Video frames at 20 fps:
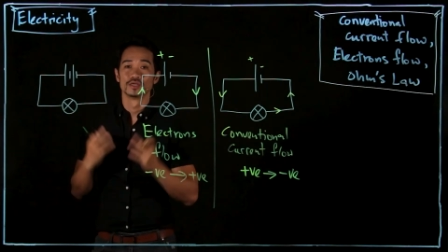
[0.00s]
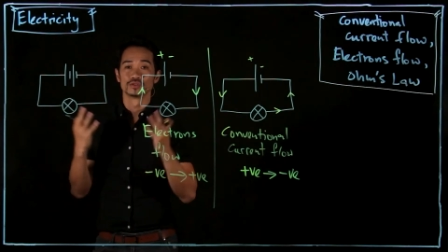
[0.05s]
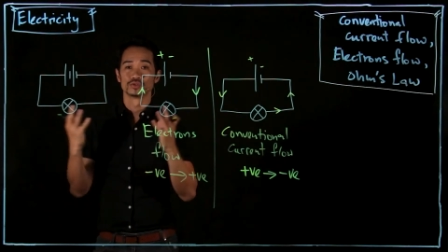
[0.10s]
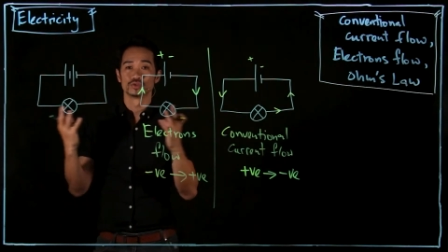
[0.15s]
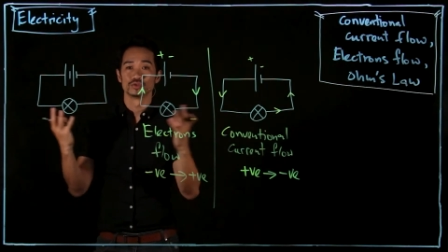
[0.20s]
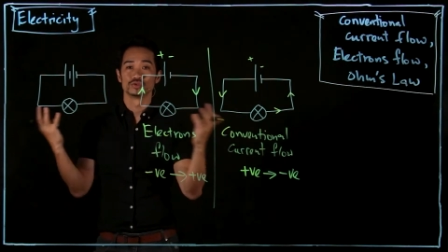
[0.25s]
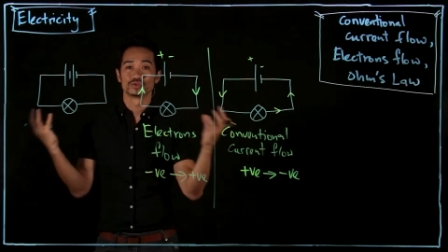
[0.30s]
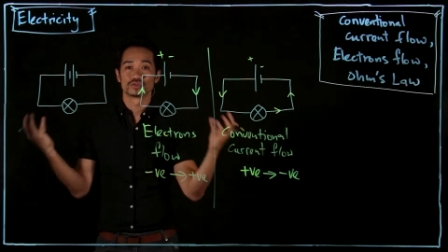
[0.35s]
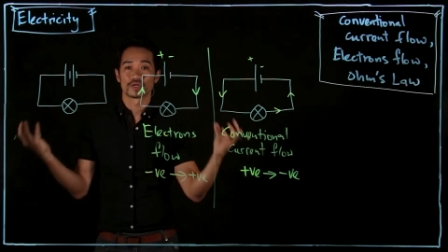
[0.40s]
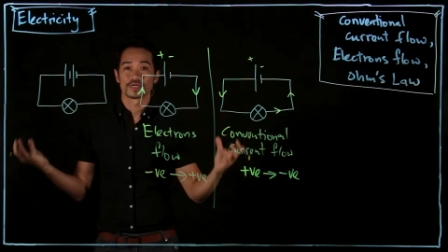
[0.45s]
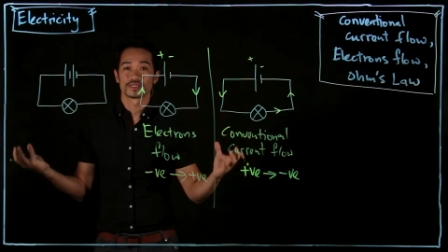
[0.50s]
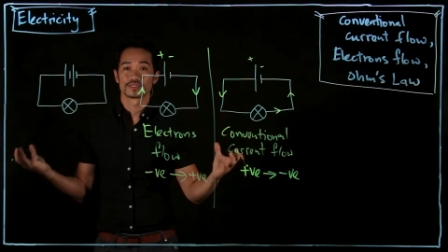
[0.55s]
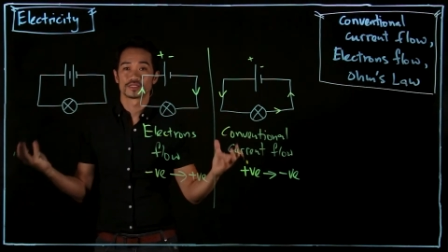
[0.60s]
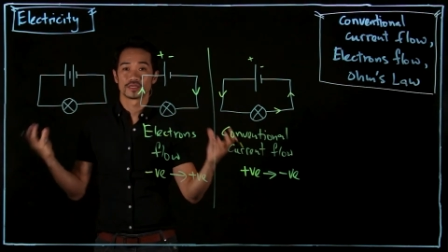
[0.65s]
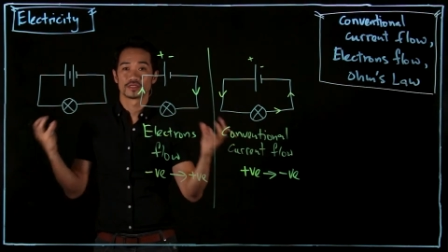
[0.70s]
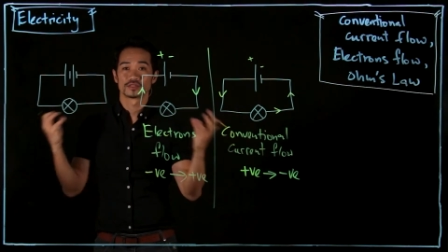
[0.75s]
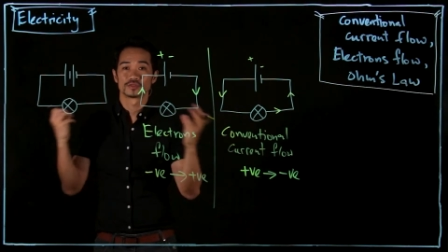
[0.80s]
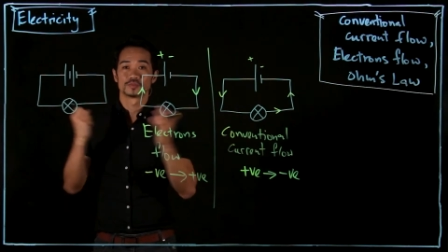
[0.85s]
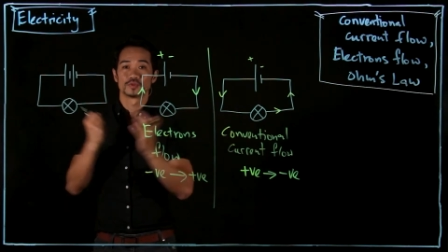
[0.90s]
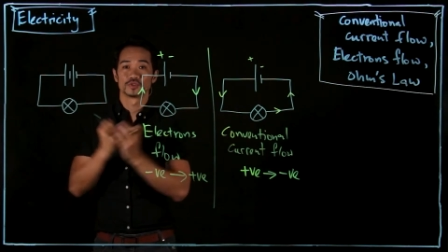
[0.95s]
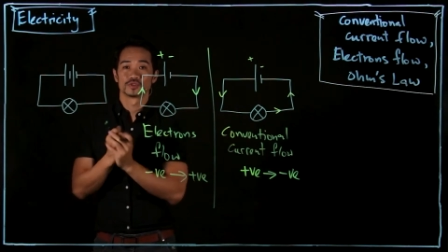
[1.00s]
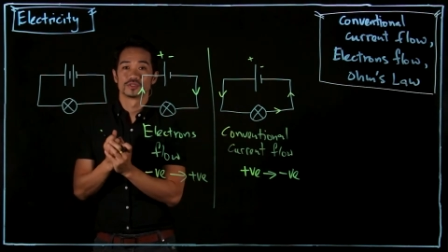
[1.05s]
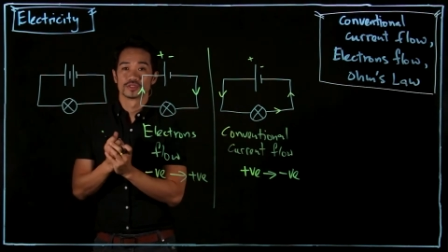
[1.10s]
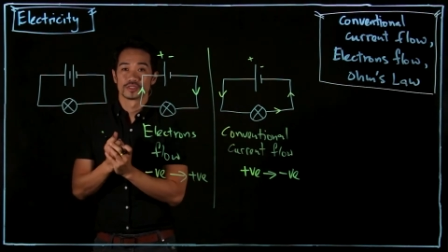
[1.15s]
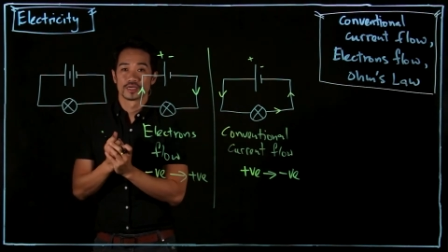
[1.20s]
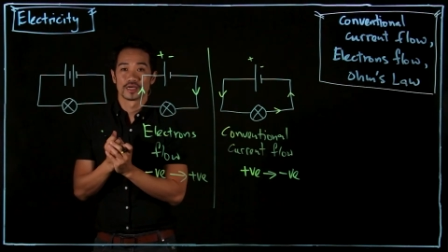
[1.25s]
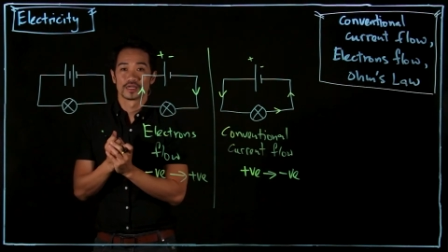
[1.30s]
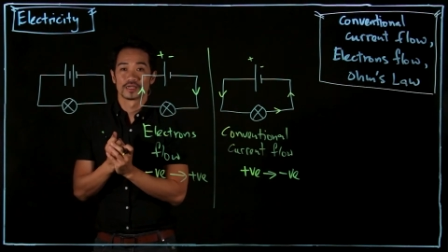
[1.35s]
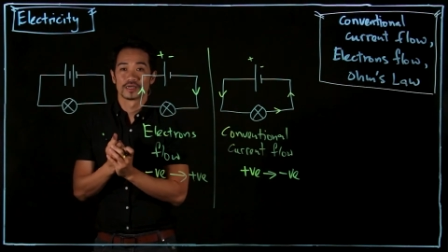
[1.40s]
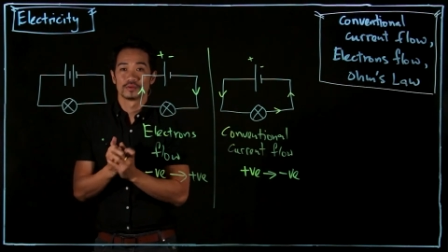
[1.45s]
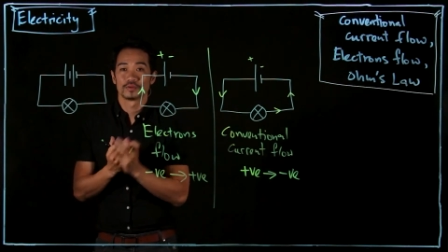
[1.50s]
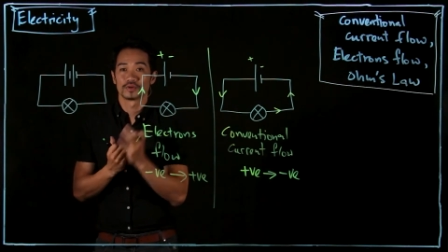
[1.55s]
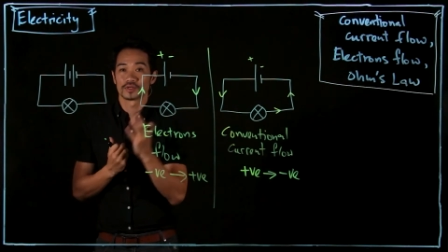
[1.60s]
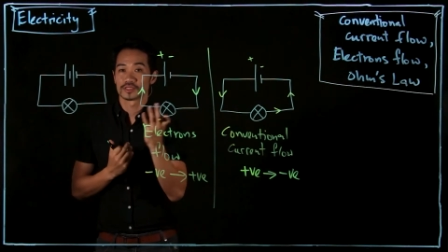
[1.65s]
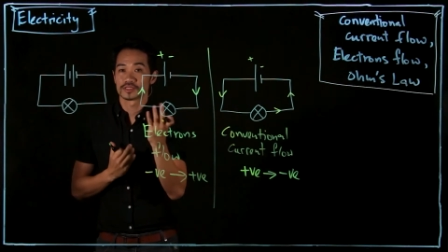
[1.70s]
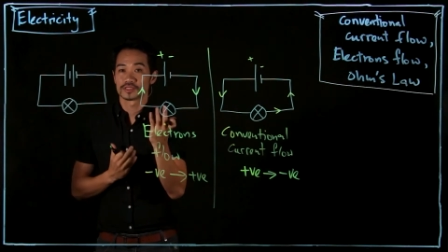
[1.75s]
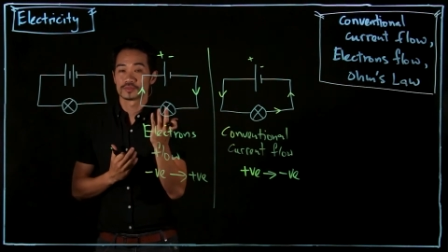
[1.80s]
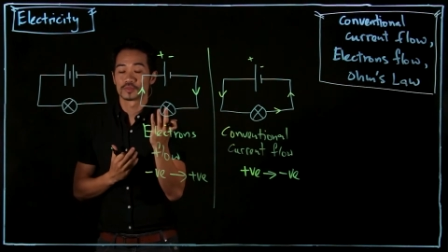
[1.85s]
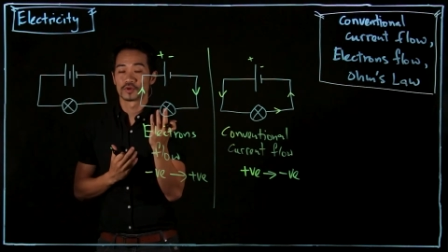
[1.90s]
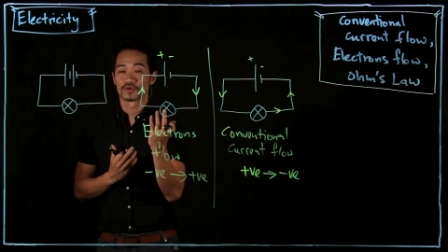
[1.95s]
Two dry cells put together, what
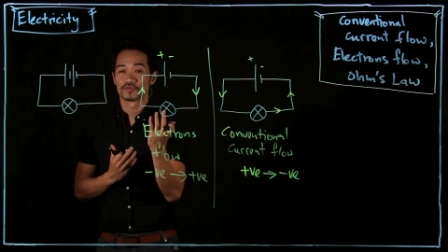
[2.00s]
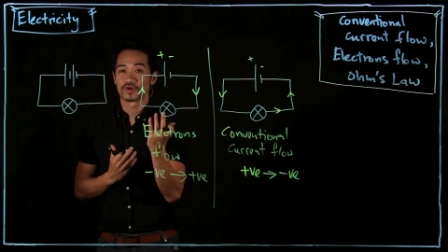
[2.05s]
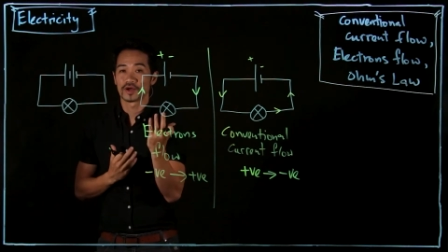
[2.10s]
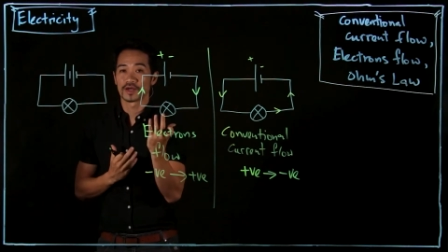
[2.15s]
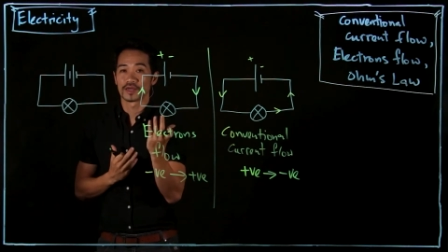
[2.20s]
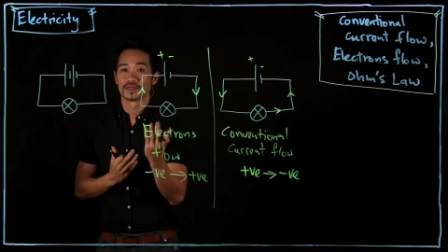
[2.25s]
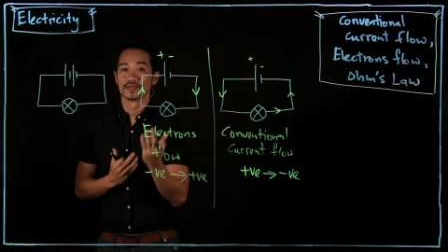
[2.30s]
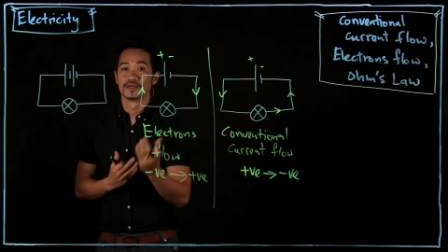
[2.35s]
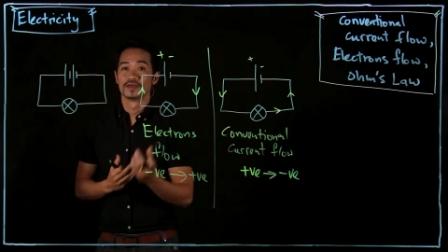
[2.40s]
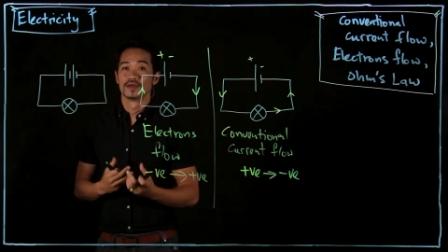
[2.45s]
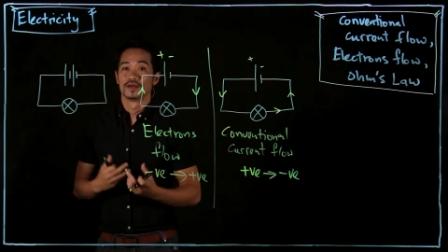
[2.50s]
does it provide?